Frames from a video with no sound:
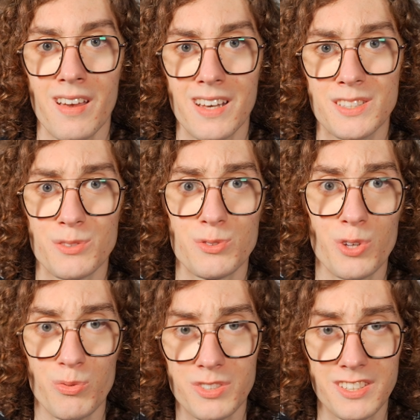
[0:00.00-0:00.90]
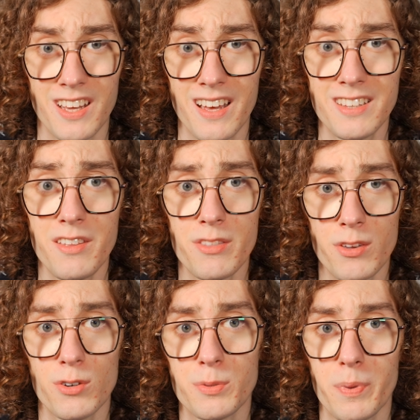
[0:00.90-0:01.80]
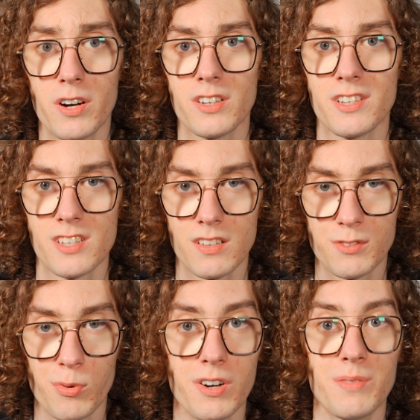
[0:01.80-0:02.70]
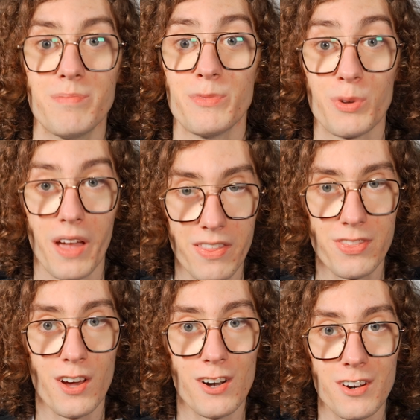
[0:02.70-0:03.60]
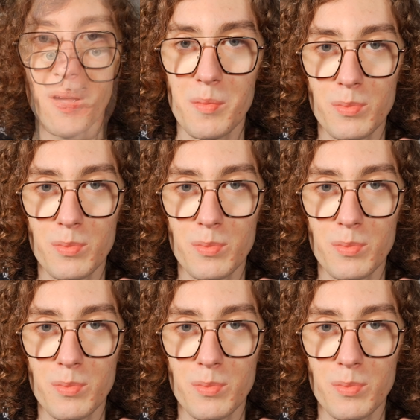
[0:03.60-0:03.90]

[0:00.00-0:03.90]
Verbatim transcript: and you don't need any third party software to get there.